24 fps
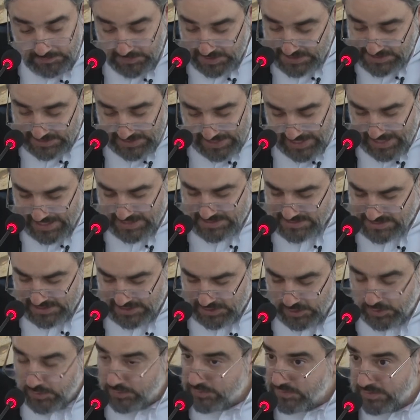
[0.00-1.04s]
must
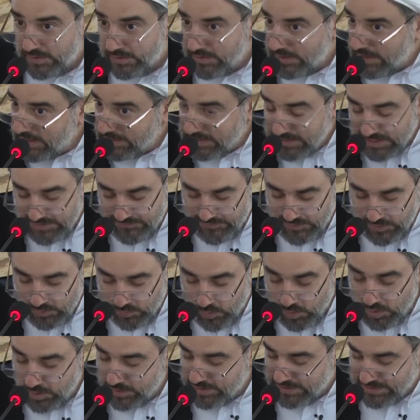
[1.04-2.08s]
execute a given
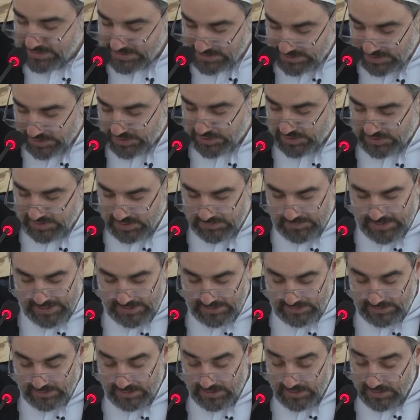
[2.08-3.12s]
work in such a
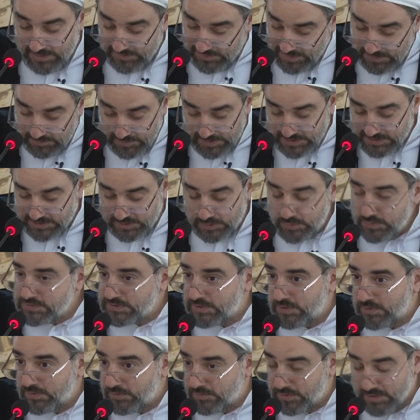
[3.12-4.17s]
domain, they must do
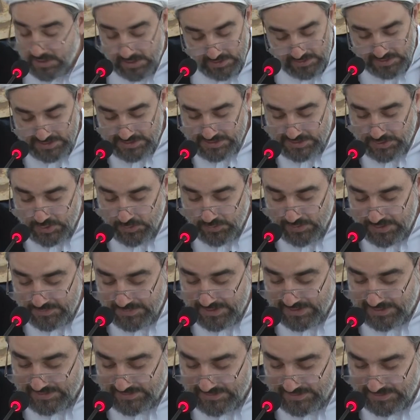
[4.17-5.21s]
so. There's no
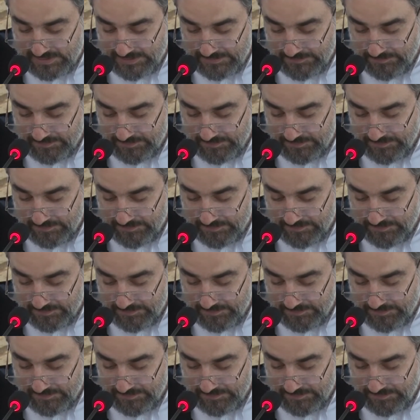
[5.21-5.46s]
limit.